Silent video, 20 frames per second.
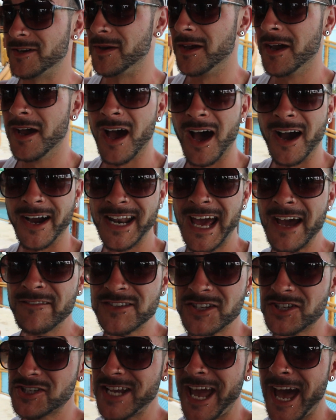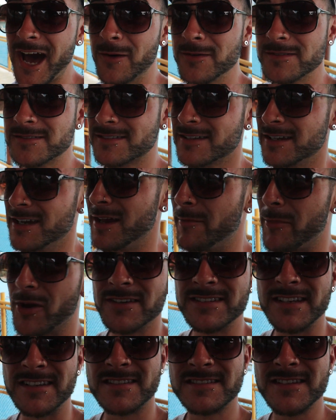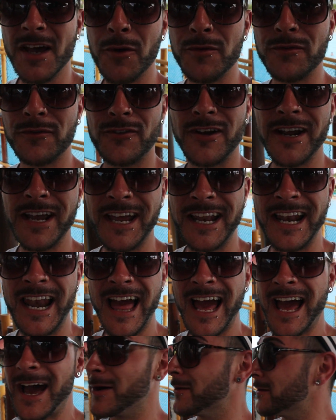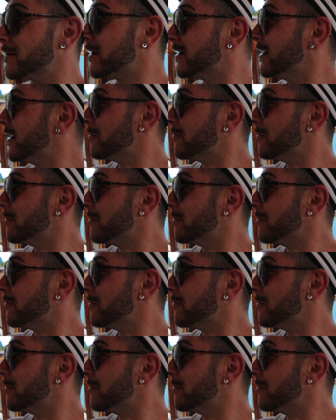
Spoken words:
I'm going to have to shout because it's so friggin' loud.